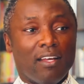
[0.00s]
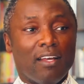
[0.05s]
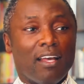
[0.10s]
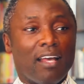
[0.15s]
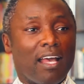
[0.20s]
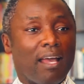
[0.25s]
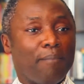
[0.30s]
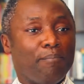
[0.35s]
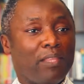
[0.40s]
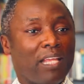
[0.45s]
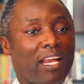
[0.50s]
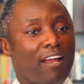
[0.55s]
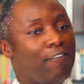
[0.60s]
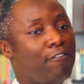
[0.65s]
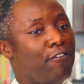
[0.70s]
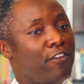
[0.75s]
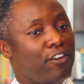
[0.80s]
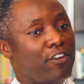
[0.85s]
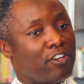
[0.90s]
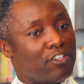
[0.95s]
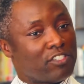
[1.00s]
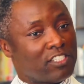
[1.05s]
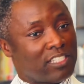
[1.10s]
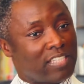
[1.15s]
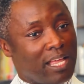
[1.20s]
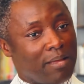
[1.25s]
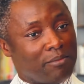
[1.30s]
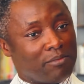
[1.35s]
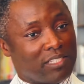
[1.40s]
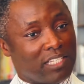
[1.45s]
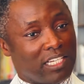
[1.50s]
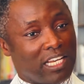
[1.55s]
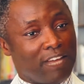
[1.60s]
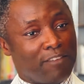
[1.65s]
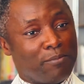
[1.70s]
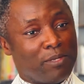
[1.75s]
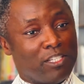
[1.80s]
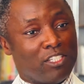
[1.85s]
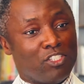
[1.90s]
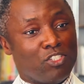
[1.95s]
There are various terms that have
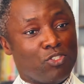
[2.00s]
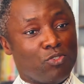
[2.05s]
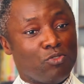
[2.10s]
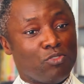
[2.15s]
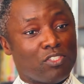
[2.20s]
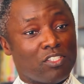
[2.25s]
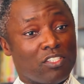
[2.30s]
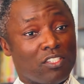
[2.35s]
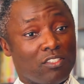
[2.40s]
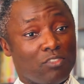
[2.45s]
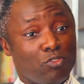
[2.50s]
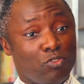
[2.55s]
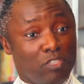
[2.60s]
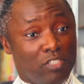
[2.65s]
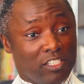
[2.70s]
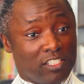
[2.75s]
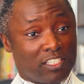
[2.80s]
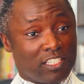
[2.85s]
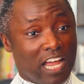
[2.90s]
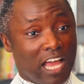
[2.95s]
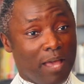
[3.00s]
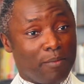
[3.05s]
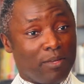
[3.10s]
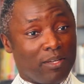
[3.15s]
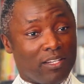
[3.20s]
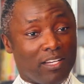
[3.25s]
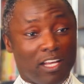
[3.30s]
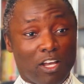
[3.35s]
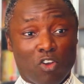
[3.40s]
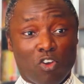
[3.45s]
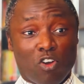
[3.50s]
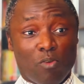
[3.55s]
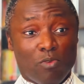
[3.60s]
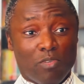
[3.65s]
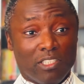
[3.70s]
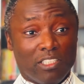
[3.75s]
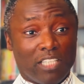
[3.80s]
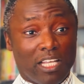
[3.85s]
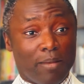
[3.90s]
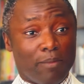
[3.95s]
been used to describe it. A
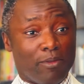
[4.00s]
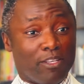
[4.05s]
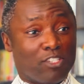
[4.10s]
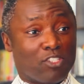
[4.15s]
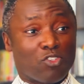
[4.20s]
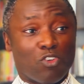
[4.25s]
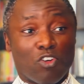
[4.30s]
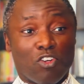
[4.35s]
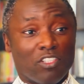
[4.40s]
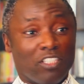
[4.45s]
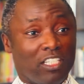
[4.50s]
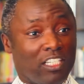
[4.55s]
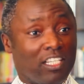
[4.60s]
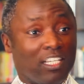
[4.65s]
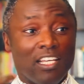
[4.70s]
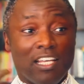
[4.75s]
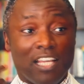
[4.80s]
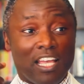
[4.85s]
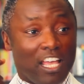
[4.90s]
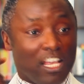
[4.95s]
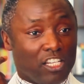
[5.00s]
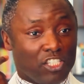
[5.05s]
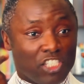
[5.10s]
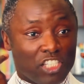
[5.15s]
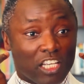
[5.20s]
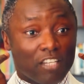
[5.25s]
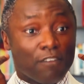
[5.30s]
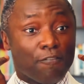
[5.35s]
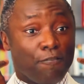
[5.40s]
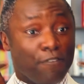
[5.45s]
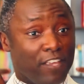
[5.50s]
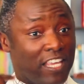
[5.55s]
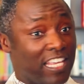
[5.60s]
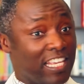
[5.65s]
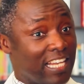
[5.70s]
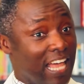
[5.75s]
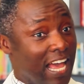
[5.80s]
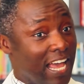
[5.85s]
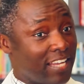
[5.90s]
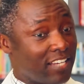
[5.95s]
common term is called the Asian
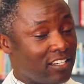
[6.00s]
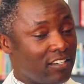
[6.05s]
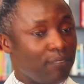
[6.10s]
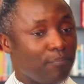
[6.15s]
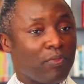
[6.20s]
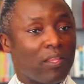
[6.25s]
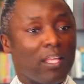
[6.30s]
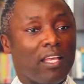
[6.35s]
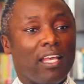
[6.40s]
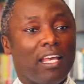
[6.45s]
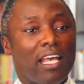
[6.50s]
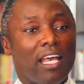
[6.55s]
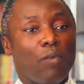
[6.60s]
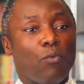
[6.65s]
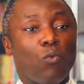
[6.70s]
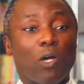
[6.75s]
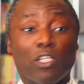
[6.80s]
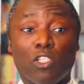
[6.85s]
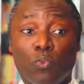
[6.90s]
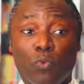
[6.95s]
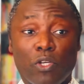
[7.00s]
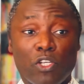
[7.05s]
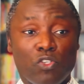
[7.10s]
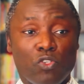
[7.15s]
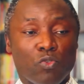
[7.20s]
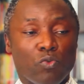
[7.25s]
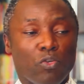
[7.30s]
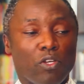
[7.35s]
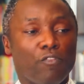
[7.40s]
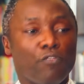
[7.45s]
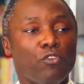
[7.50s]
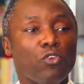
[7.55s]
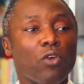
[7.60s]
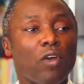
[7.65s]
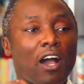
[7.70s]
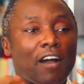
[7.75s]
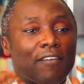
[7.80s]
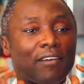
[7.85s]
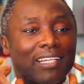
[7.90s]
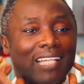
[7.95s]
V-line. And what do we do? If you
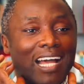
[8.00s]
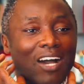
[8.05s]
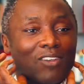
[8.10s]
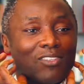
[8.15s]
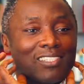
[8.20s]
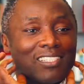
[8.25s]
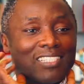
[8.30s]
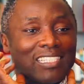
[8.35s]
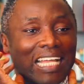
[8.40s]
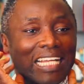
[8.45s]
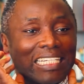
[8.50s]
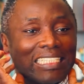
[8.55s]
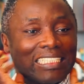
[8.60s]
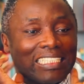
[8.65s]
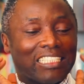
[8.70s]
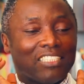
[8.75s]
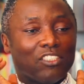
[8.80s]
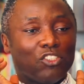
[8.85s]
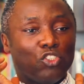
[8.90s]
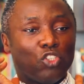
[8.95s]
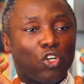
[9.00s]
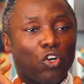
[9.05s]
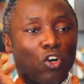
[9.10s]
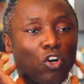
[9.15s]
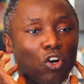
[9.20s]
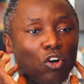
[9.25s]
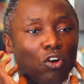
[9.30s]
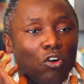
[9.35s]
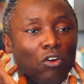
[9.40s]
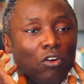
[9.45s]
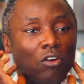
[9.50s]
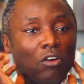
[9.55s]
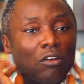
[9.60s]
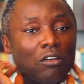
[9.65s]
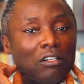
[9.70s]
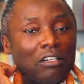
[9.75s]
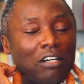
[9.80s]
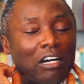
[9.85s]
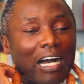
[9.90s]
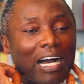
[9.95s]
have an outstanding jaw,
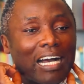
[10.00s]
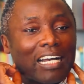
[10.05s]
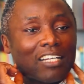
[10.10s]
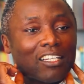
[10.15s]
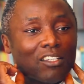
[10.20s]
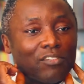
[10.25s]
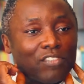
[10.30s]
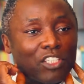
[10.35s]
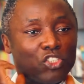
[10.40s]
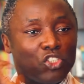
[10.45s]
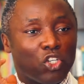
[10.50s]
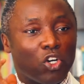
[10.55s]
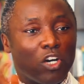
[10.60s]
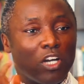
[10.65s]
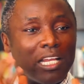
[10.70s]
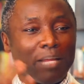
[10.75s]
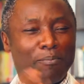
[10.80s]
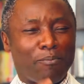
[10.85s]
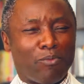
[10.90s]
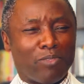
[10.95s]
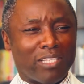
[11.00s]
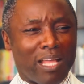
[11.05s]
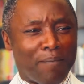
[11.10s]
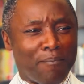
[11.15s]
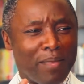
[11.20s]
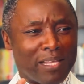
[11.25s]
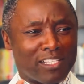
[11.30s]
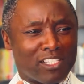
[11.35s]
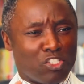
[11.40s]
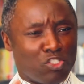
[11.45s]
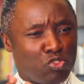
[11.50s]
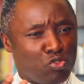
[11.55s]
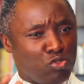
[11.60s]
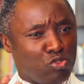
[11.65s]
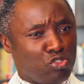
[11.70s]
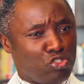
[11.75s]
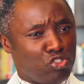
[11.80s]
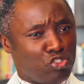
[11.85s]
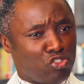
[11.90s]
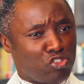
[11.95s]
angle of the jaw that makes it
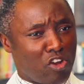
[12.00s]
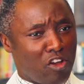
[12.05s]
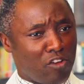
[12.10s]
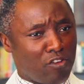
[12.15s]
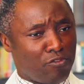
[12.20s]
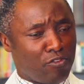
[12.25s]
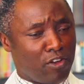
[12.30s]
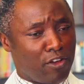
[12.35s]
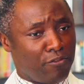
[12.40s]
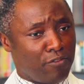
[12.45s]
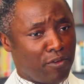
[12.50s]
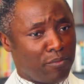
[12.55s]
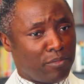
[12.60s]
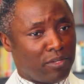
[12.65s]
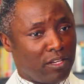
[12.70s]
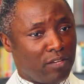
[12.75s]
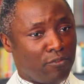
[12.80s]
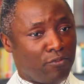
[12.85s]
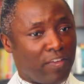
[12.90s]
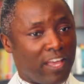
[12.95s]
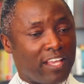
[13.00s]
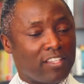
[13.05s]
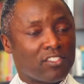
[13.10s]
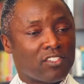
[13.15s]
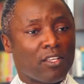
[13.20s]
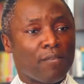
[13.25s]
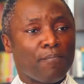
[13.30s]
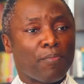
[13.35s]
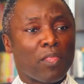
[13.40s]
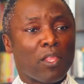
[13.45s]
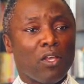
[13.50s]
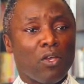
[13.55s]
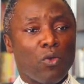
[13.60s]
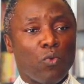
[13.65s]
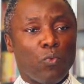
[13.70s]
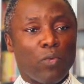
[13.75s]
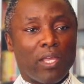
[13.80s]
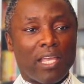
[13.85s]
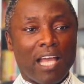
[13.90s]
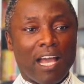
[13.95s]
too strong for a feminine face,
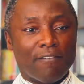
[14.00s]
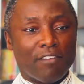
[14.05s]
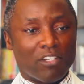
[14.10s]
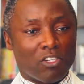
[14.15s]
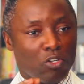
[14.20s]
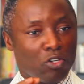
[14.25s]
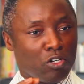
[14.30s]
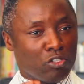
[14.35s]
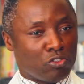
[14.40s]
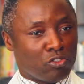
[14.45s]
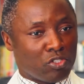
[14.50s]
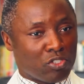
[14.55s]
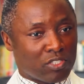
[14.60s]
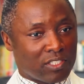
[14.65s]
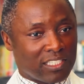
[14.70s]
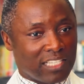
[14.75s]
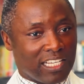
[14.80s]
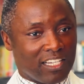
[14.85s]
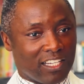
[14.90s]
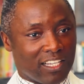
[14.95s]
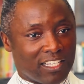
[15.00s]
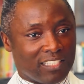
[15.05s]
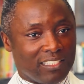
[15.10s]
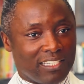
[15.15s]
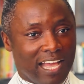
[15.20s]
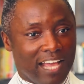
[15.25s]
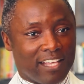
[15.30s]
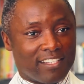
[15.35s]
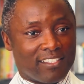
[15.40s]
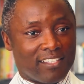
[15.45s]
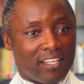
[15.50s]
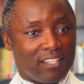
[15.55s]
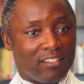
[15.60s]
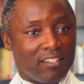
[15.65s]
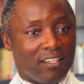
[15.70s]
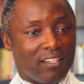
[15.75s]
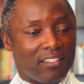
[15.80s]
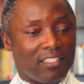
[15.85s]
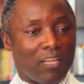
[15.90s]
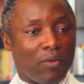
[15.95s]
we have an ultrasonic
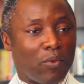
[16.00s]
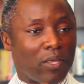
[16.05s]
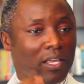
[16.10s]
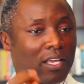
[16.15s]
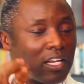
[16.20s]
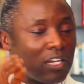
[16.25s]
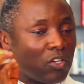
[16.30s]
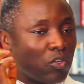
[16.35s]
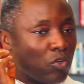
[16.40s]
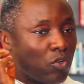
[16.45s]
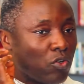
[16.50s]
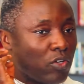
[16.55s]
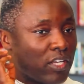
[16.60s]
dissector that we can go